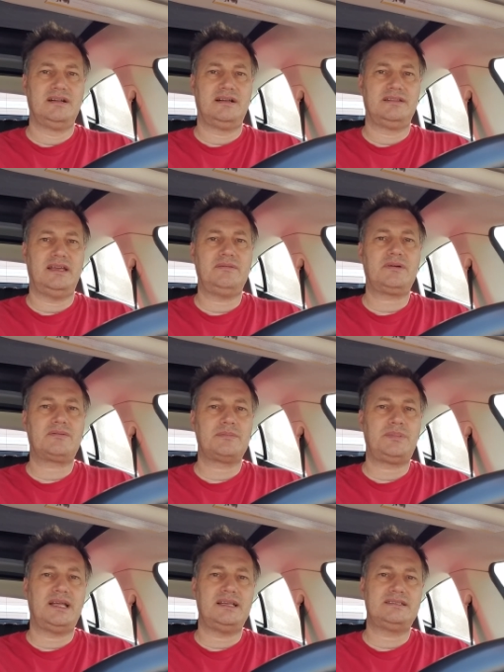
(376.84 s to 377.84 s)
they were
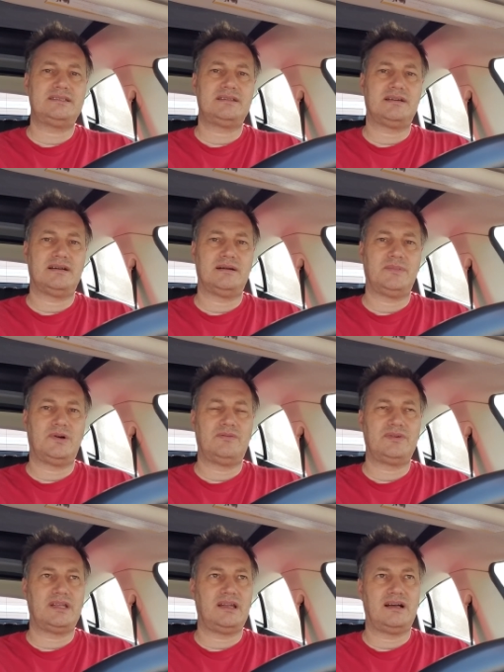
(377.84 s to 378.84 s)
replaced um,
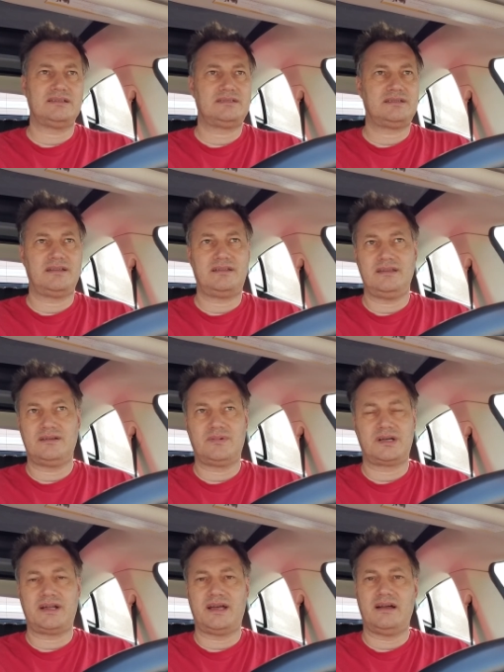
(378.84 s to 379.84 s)
over the last I think
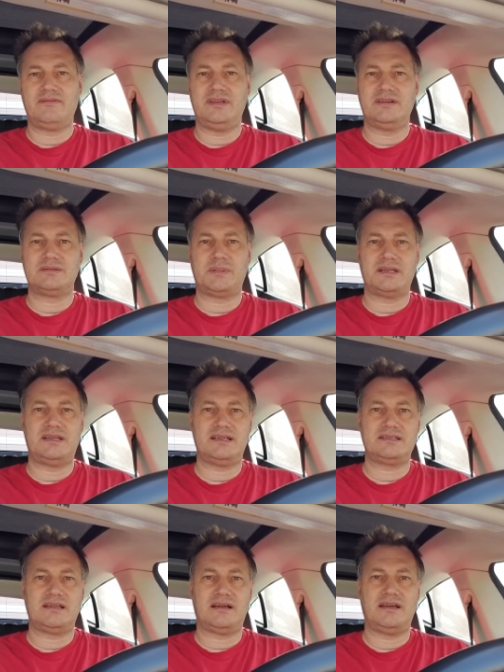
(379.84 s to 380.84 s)
one and a half years by
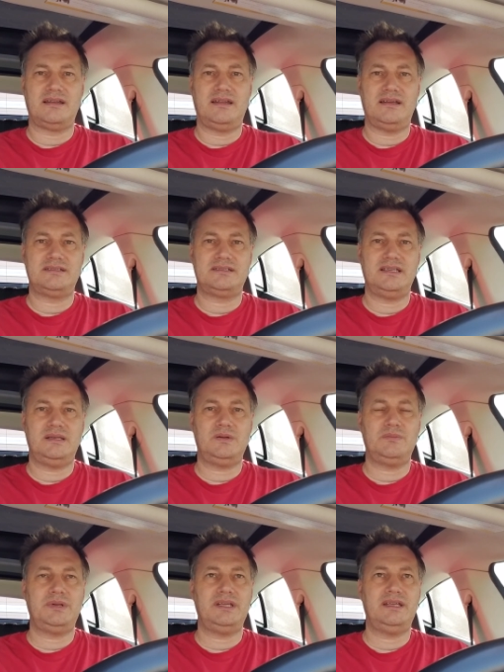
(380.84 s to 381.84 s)
Tesla and they seem
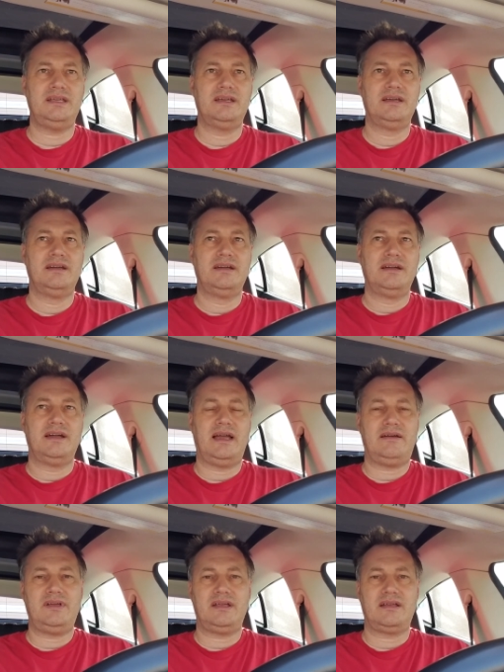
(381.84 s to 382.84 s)
to be
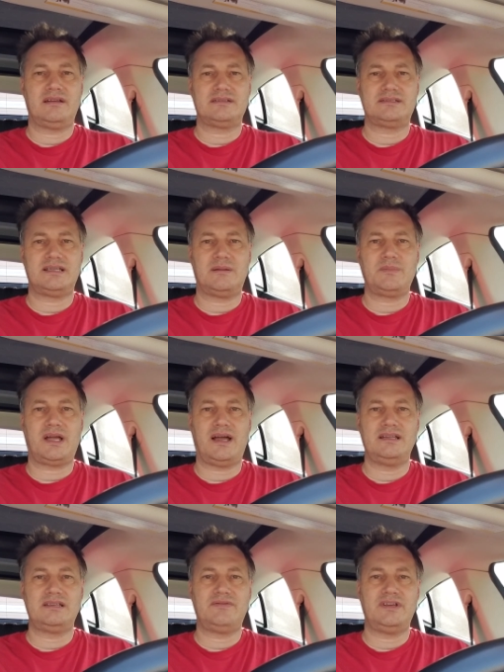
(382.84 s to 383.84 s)
having some
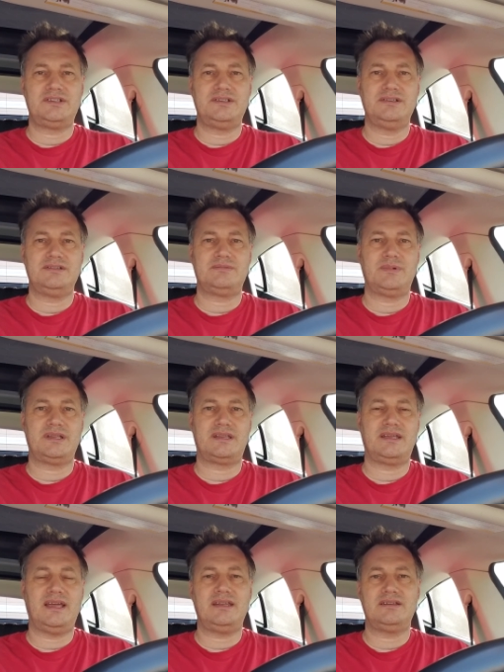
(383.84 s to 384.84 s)
kinds of issues
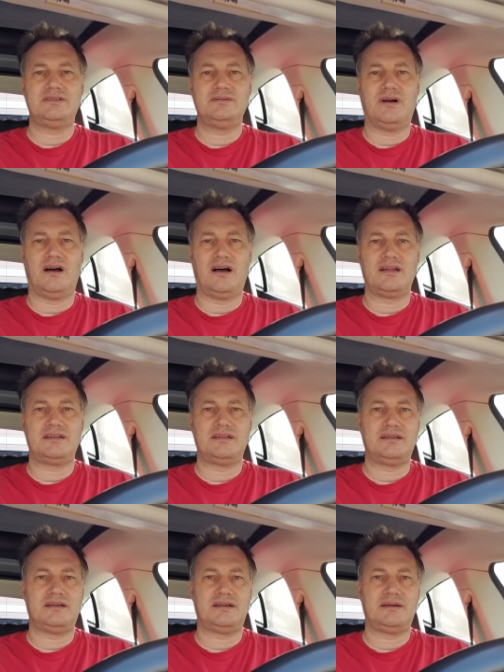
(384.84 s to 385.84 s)
with getting too hot
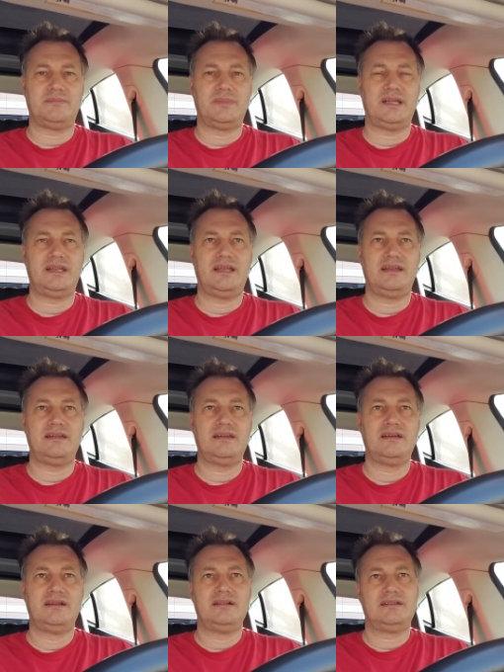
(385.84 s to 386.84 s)
um, and then
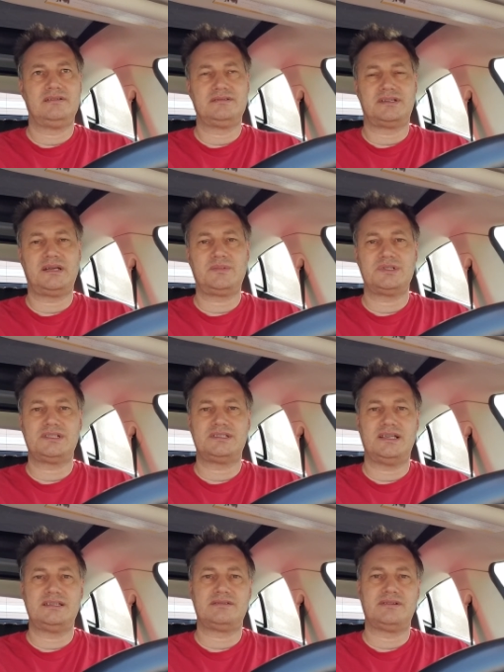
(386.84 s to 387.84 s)
there's a temperature
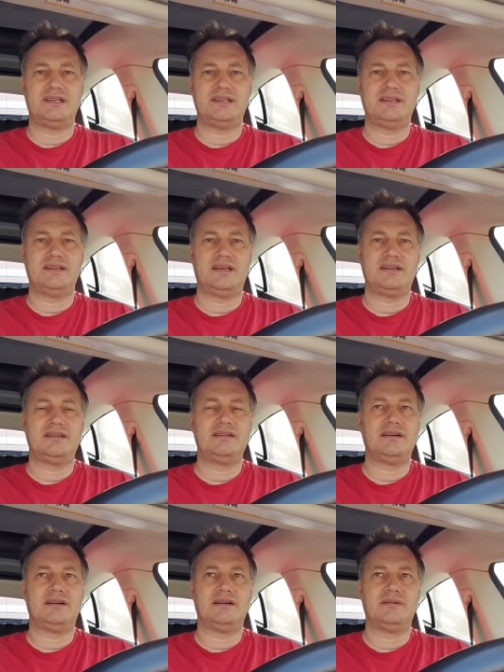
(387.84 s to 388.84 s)
sensor in it and that
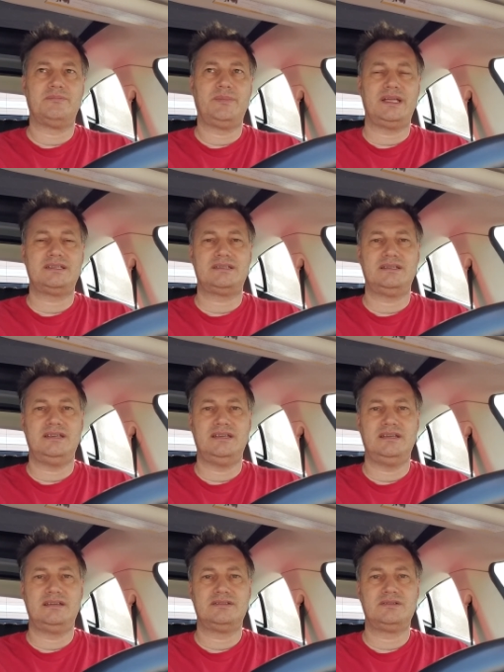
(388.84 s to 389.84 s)
uh, makes
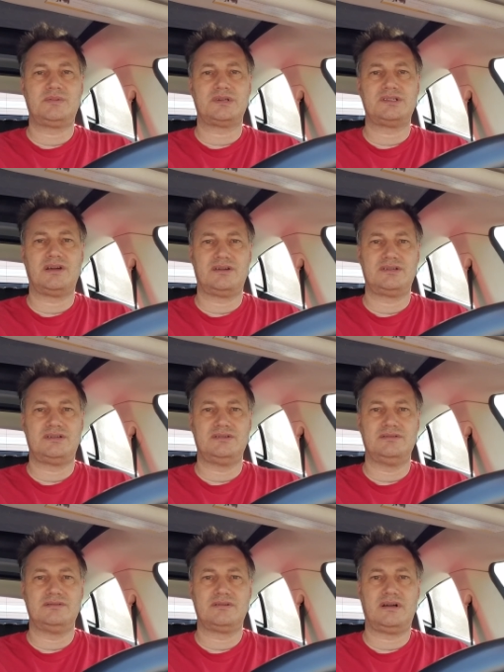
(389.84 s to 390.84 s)
the supercharger
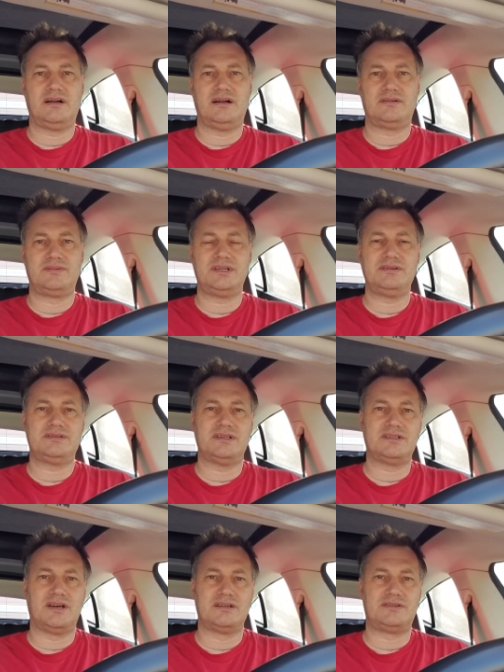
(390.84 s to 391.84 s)
to uh, reduce the
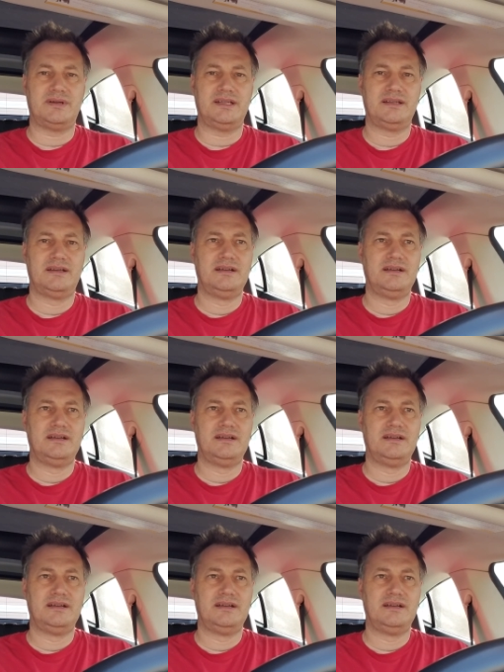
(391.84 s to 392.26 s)
charge rate